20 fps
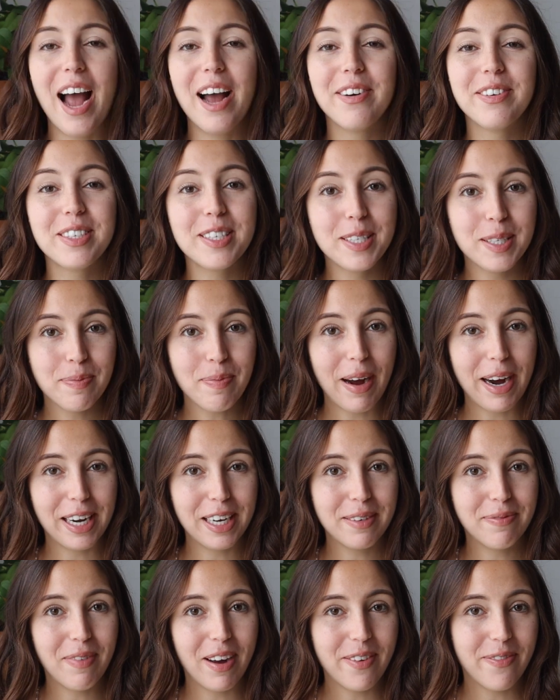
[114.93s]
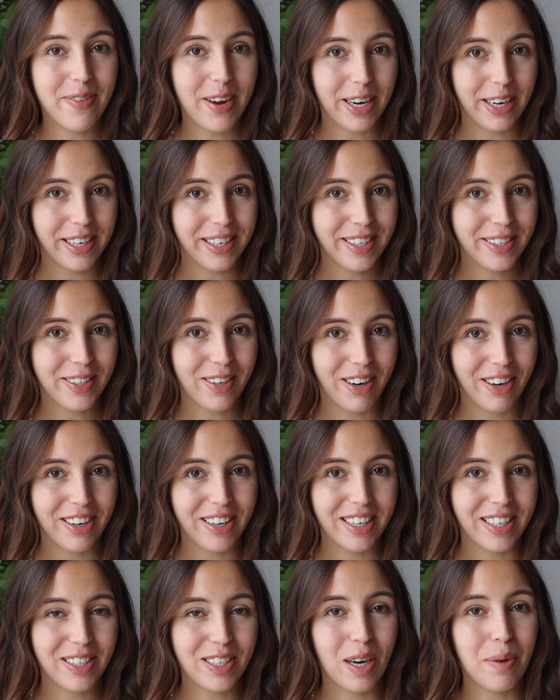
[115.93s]
I was inspired by various
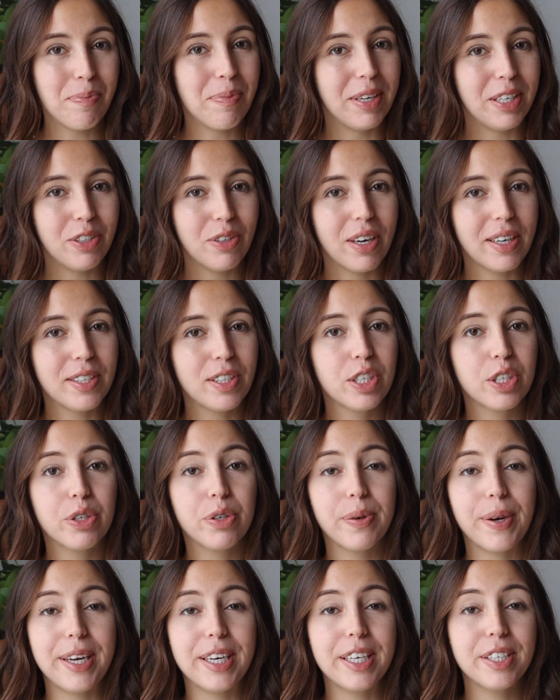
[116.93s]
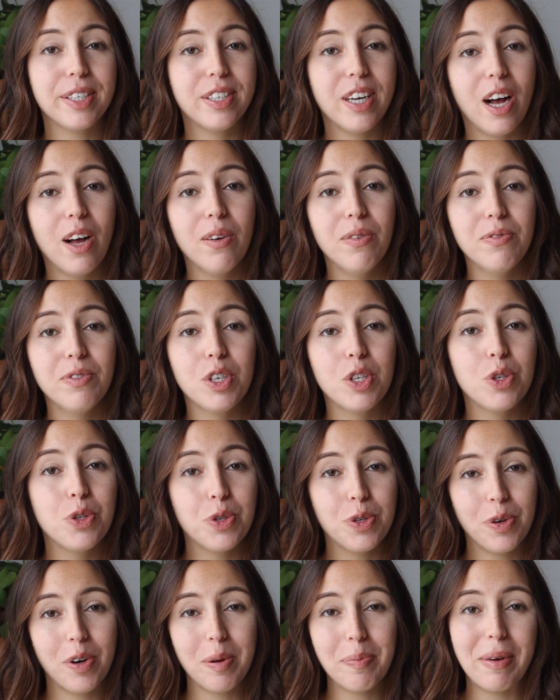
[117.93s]
artists on Pinterest to create a shelf to
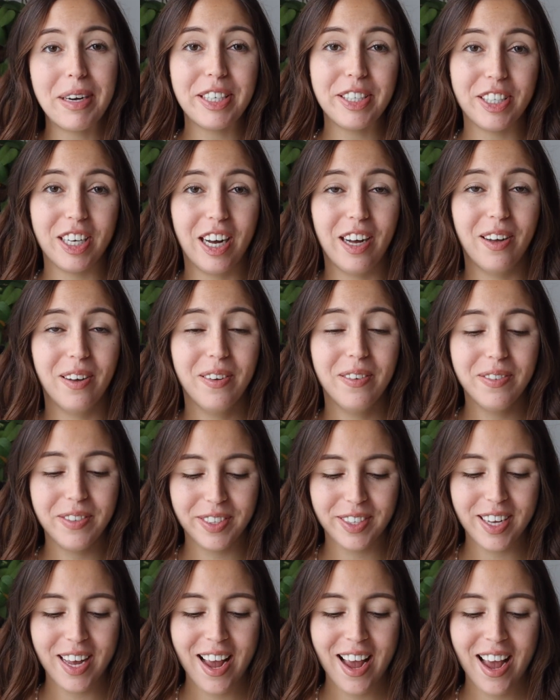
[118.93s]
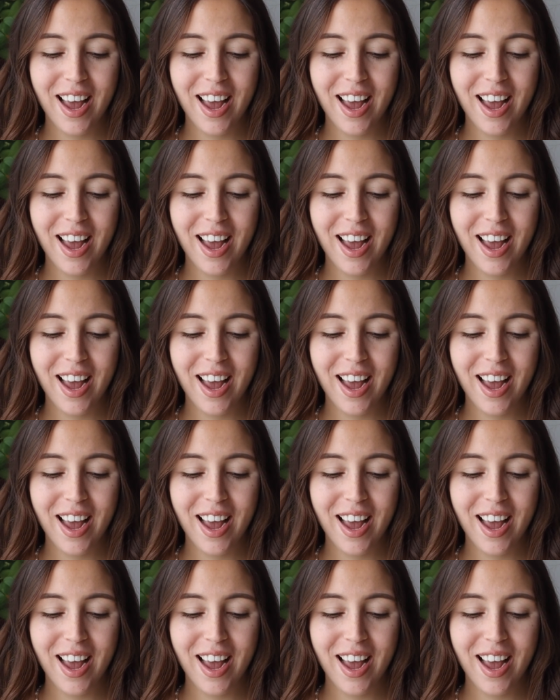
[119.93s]
store my shelves.